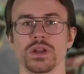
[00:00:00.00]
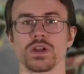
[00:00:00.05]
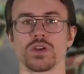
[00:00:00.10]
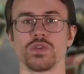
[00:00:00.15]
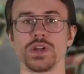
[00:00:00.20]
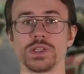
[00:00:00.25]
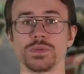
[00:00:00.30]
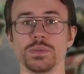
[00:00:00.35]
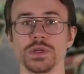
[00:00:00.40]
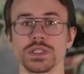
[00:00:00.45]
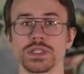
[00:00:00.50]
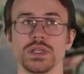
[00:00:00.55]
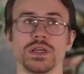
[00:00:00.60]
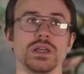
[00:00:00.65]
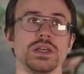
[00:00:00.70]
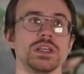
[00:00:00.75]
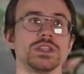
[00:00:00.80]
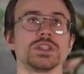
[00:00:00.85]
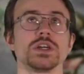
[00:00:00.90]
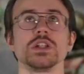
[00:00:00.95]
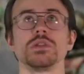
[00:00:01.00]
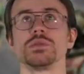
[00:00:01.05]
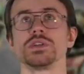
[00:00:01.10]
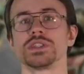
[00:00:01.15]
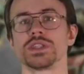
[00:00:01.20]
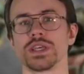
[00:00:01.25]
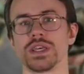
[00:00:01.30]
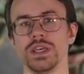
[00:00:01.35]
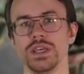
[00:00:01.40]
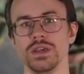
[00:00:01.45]
Christmas is
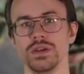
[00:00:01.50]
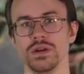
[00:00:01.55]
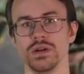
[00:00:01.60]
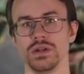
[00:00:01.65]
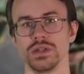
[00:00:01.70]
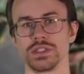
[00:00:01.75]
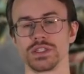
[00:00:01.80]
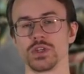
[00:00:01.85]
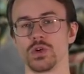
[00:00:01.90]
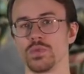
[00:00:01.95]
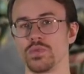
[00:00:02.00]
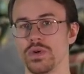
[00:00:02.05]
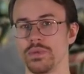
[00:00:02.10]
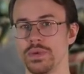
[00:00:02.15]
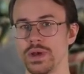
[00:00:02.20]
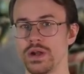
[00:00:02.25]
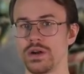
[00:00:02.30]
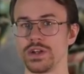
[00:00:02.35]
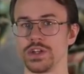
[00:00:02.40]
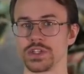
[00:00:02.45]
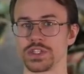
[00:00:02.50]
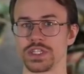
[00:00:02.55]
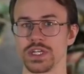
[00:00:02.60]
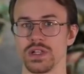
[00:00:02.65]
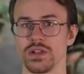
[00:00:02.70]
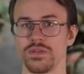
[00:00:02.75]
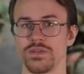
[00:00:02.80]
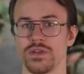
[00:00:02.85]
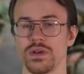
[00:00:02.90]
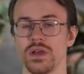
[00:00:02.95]
almost here, so prepare
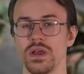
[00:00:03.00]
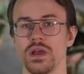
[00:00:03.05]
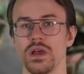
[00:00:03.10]
yourself.